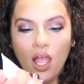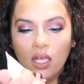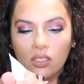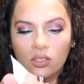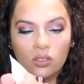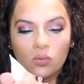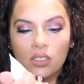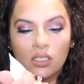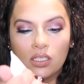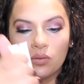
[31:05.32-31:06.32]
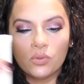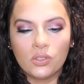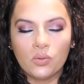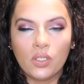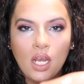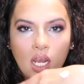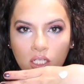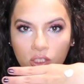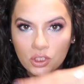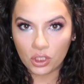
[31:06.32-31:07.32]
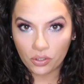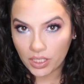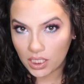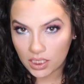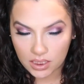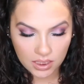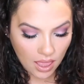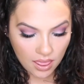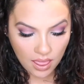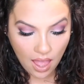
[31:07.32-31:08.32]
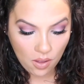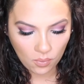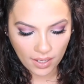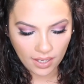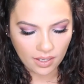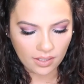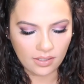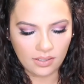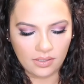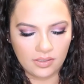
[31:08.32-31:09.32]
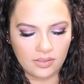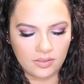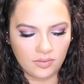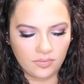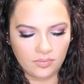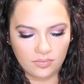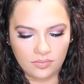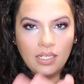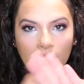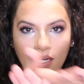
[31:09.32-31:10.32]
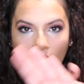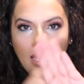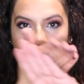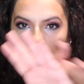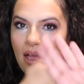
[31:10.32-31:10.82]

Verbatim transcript: actually will do it luxurious that way. And now, uh,